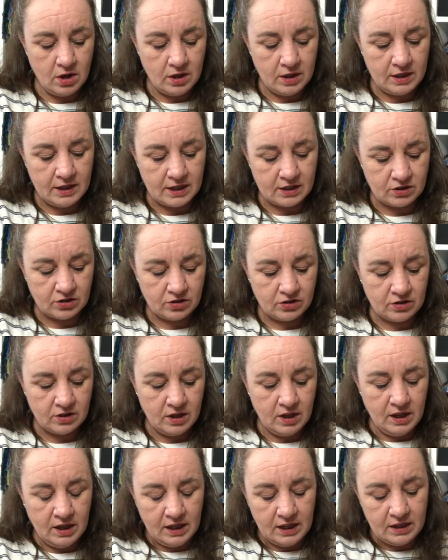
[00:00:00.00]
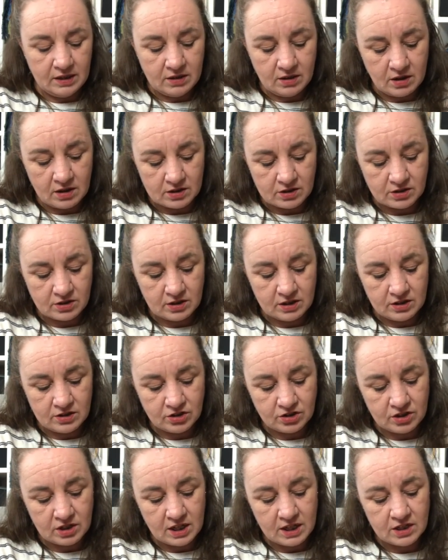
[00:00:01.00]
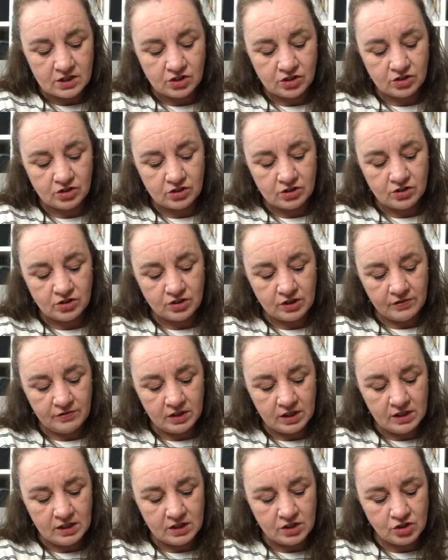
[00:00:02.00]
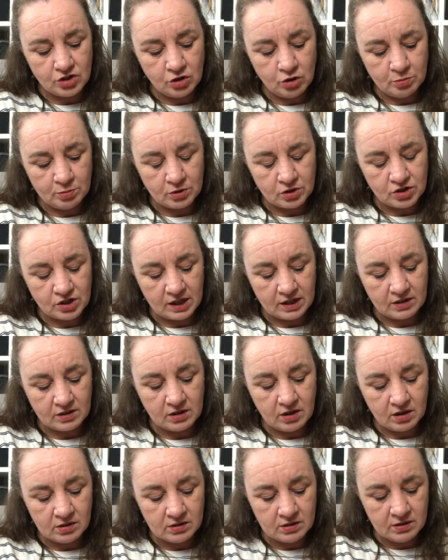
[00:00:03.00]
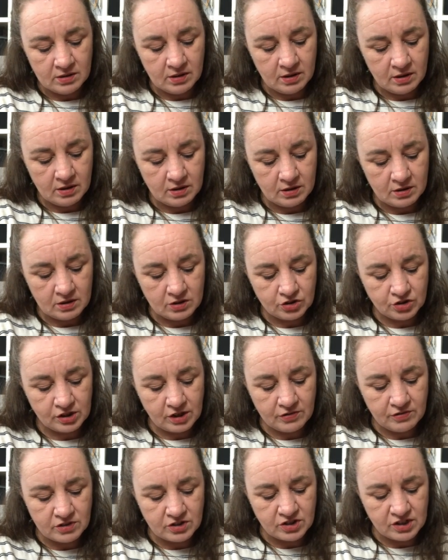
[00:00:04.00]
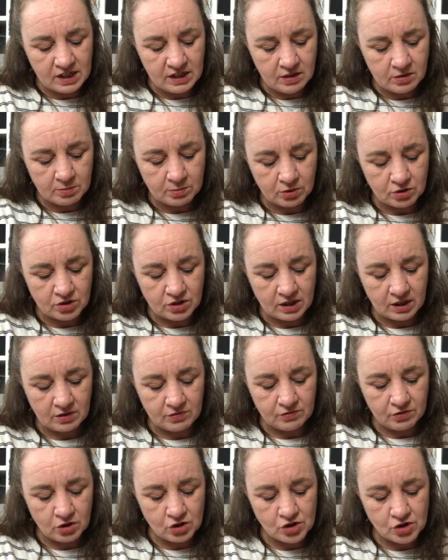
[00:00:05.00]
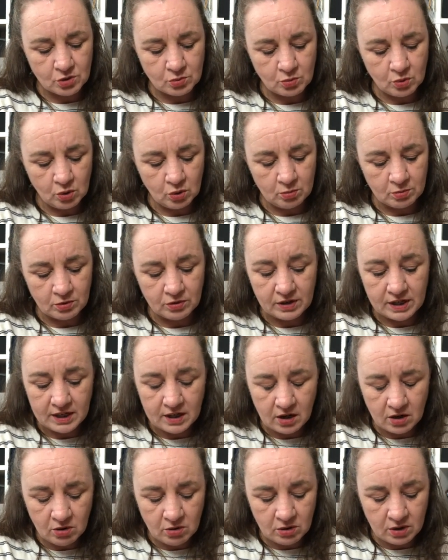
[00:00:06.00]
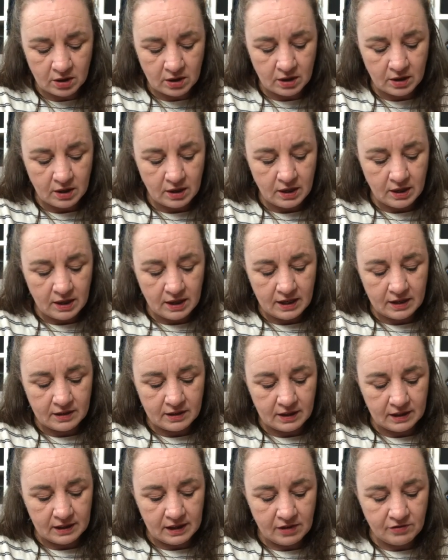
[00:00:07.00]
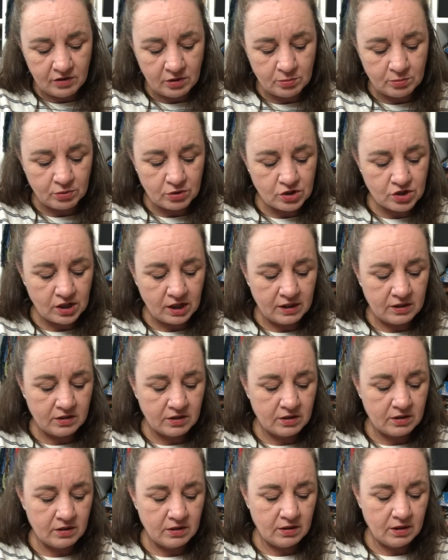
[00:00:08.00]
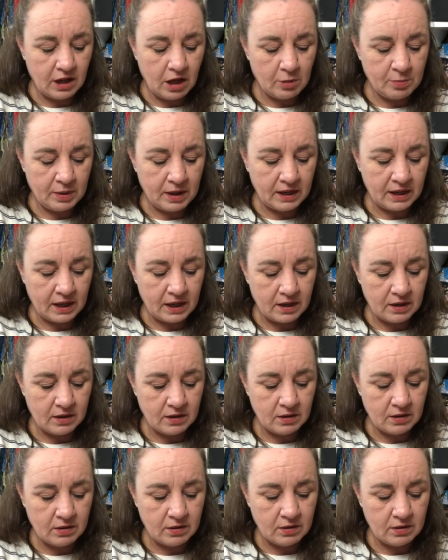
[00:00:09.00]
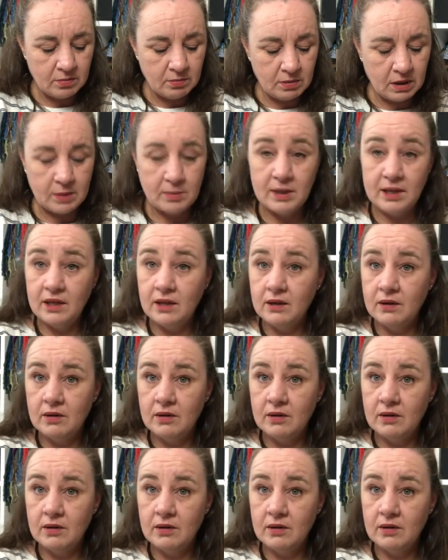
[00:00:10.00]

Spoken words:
Yes, it does. It says 72% cotton, 17% virgin wool merino, and 11% alpaca baby.